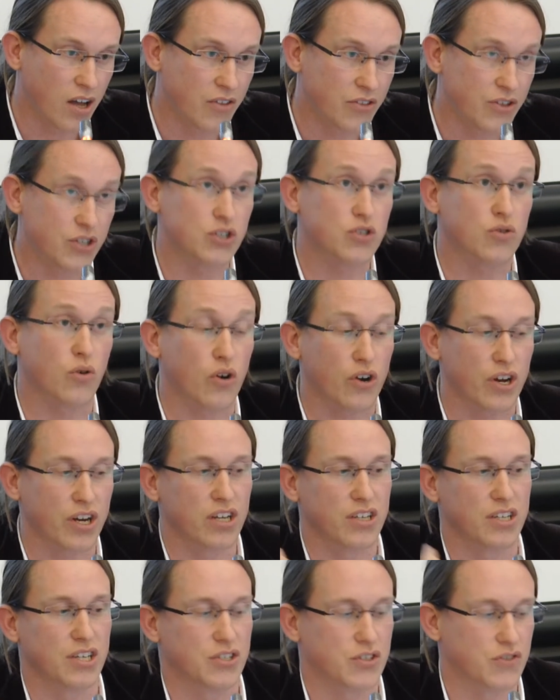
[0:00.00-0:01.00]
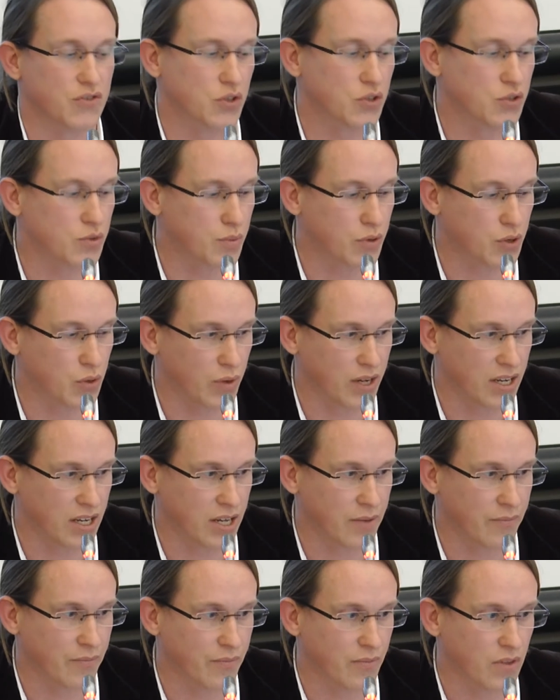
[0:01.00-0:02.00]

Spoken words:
distorting the distance between them.